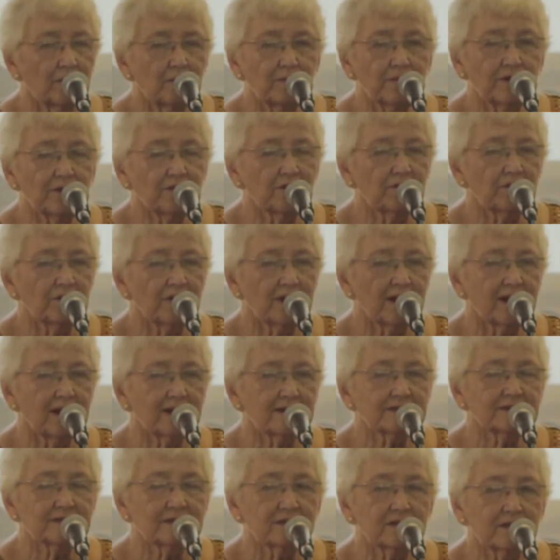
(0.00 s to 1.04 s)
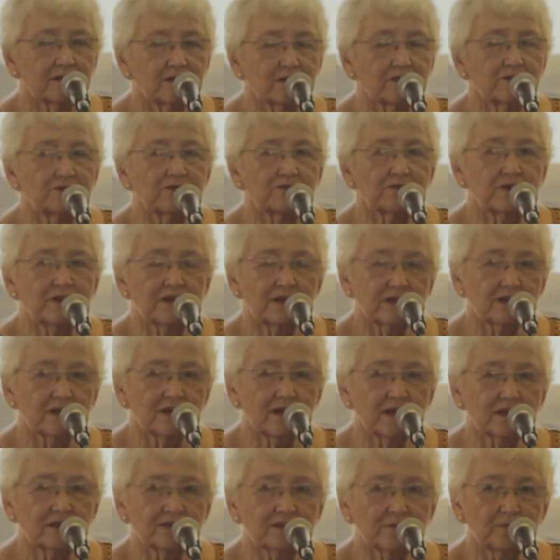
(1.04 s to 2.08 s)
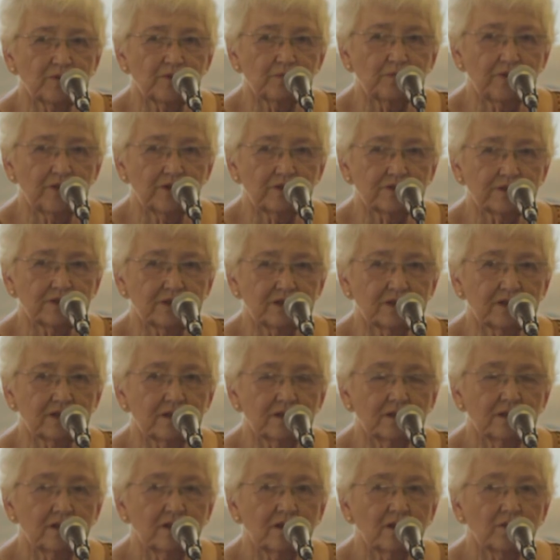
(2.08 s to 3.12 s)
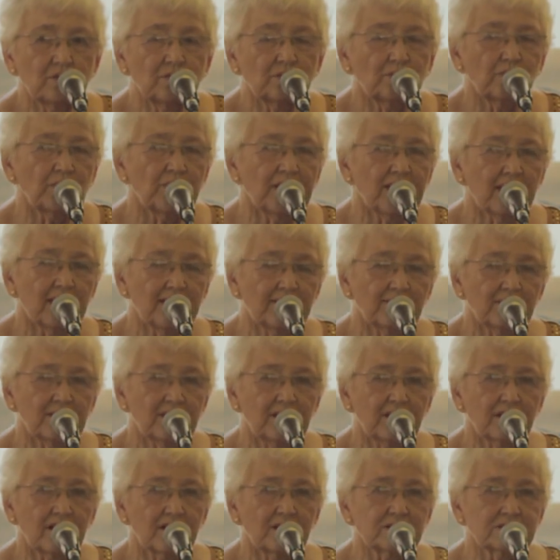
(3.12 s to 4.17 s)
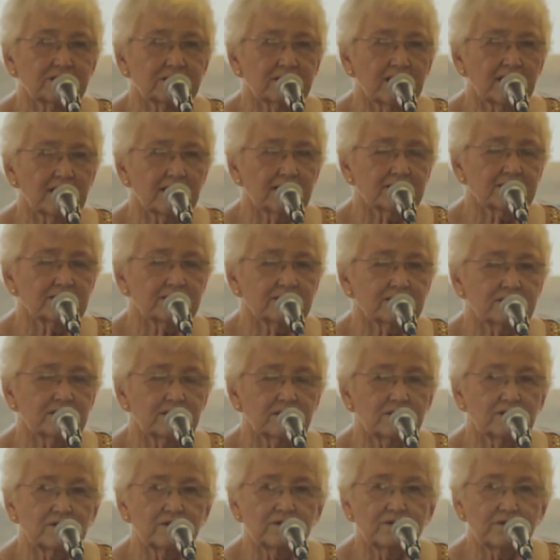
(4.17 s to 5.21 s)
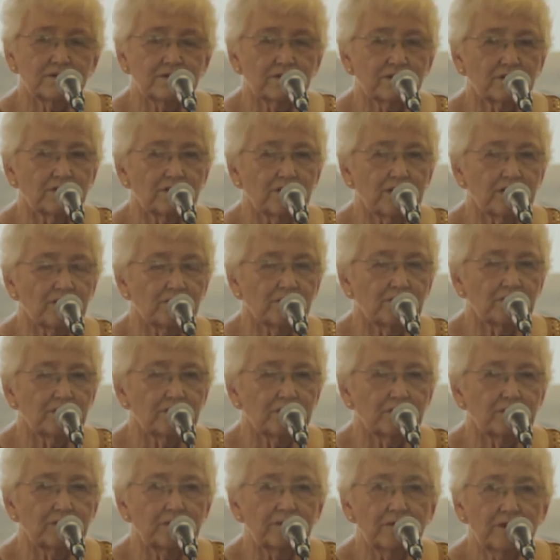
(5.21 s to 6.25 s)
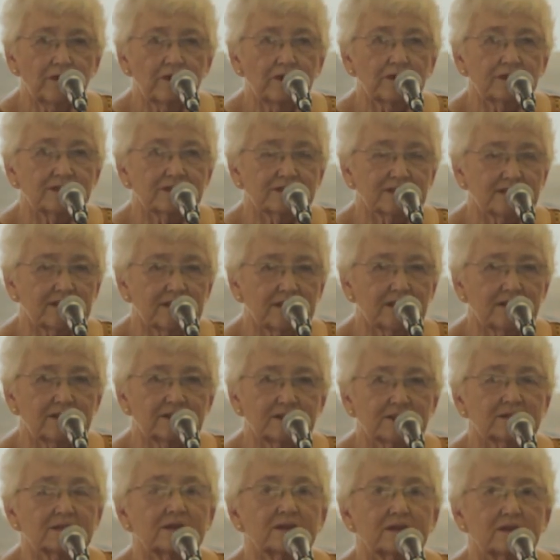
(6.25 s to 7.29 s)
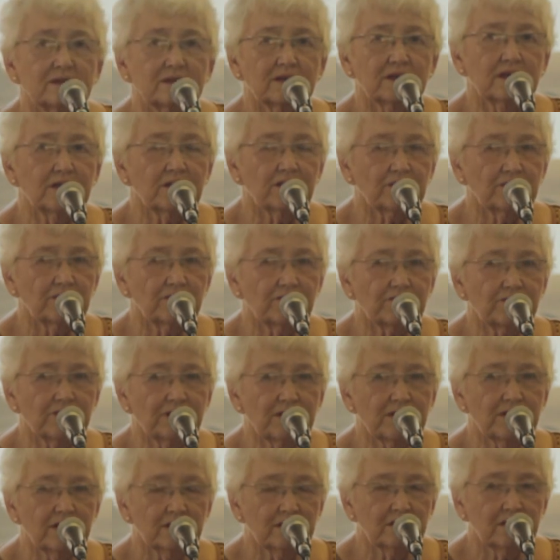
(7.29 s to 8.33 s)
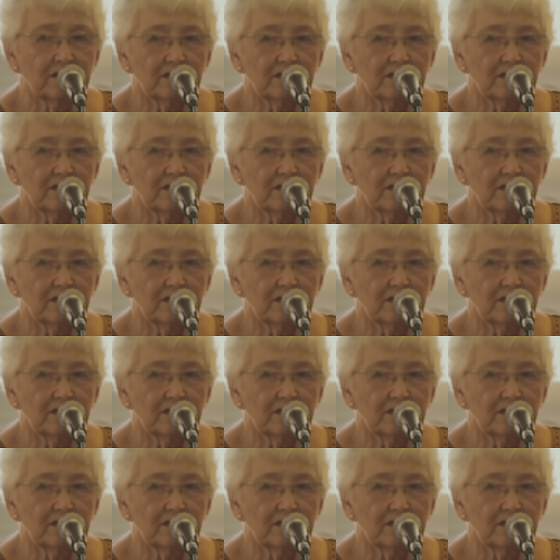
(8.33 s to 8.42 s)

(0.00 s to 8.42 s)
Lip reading: bluegrass, country, and gospel music. We have it at our Scout Center. The great room seats 100.